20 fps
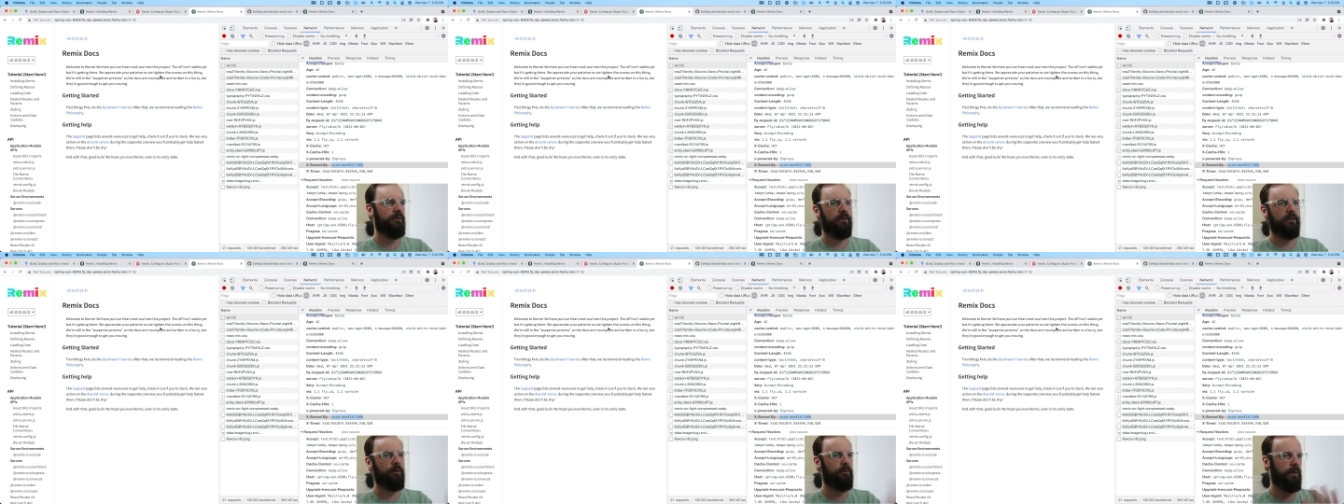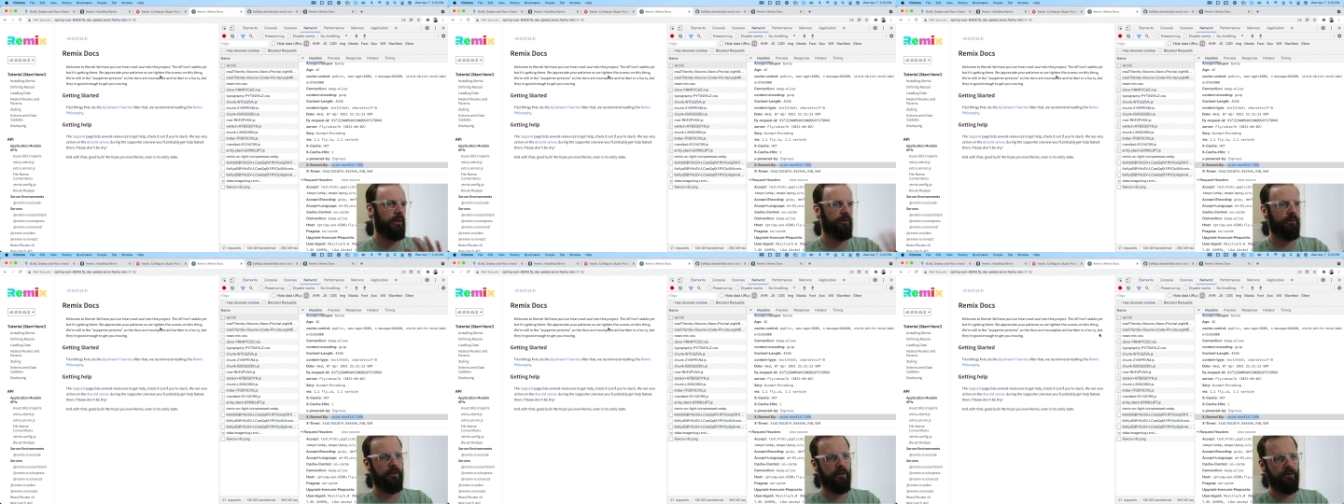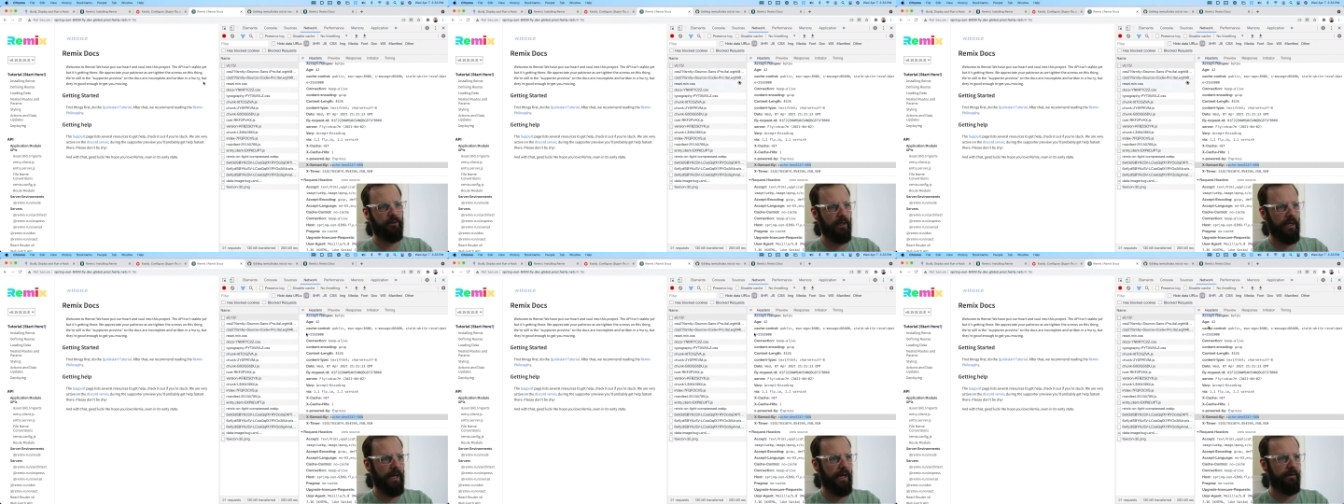This browser
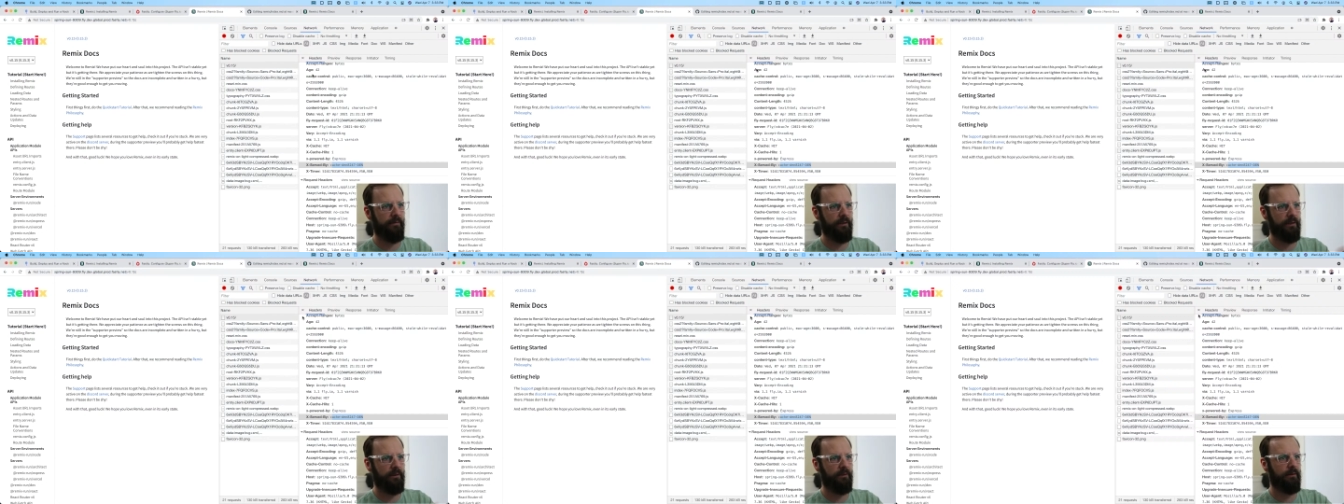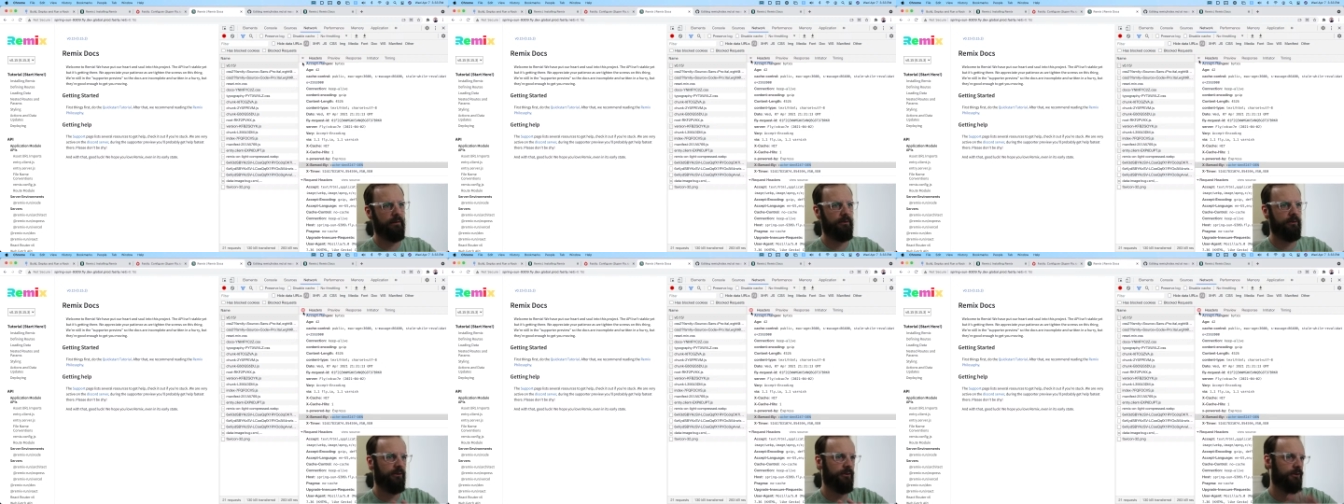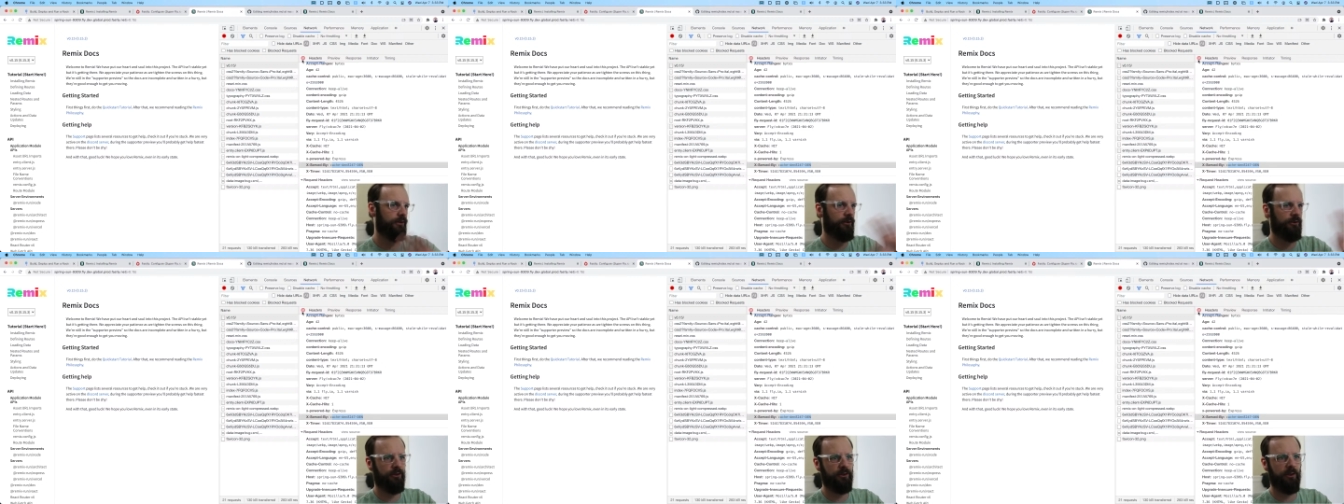doesn't have it.
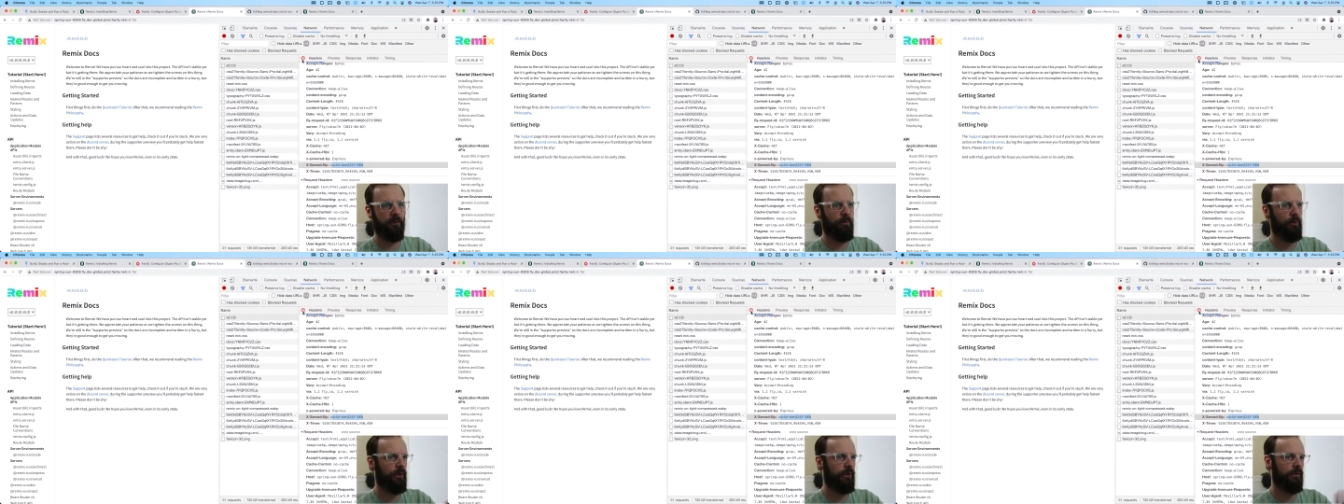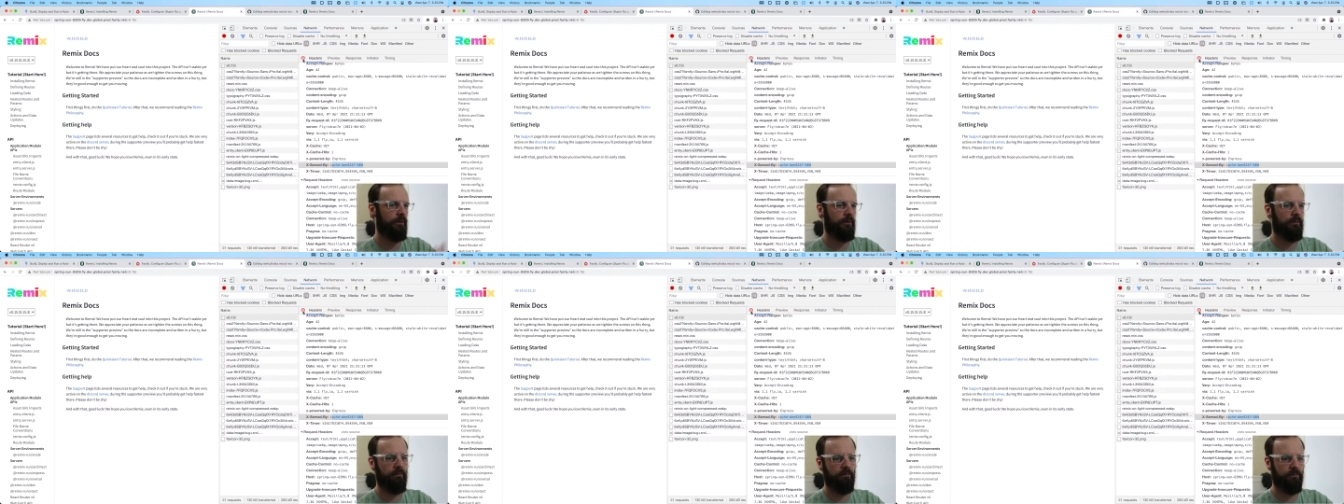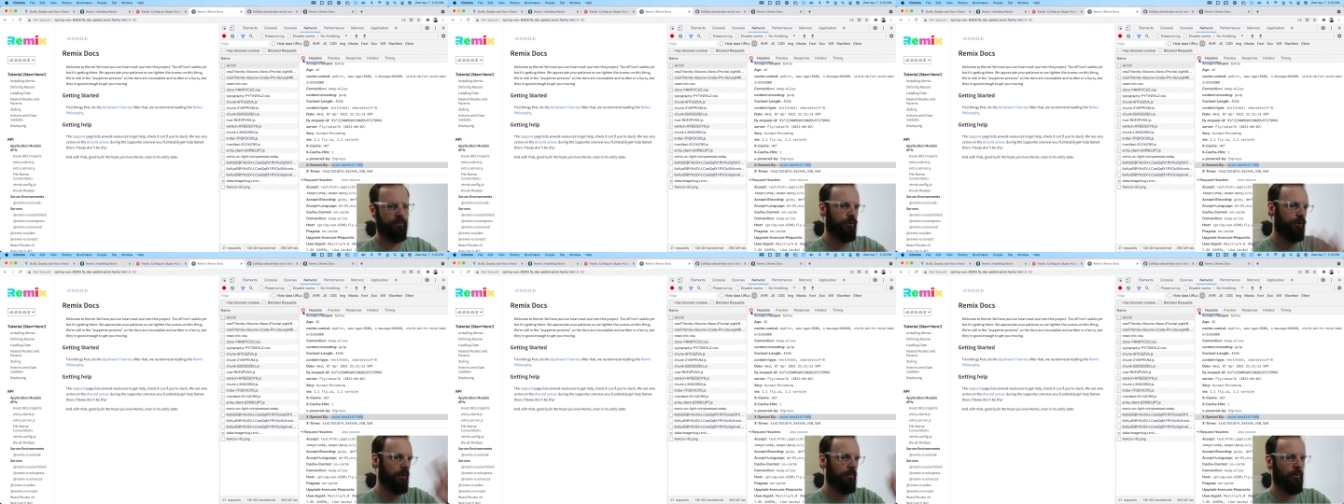This is someone
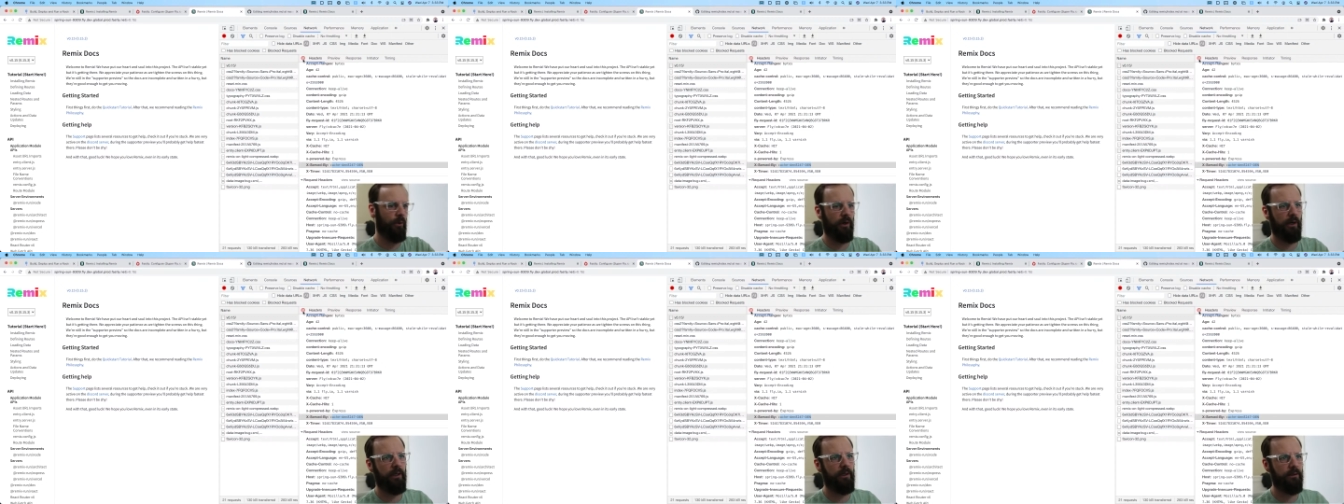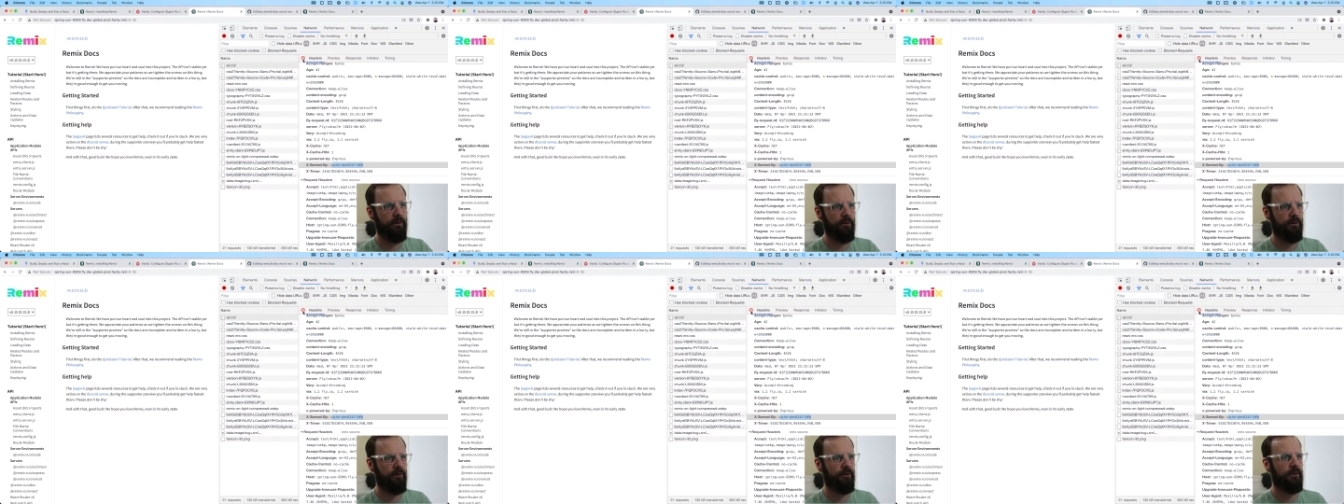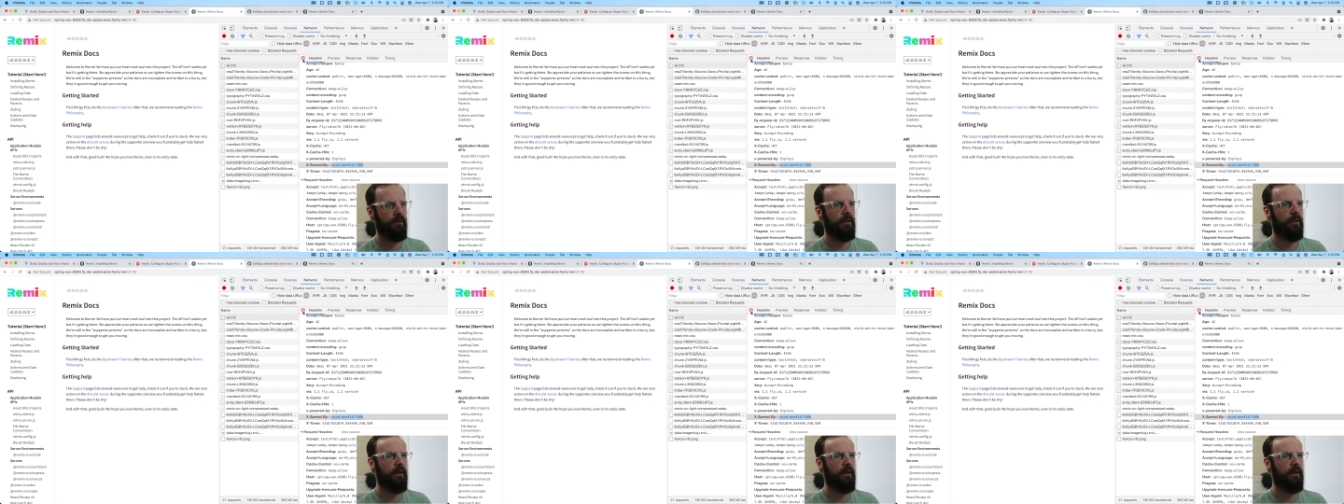somewhere else.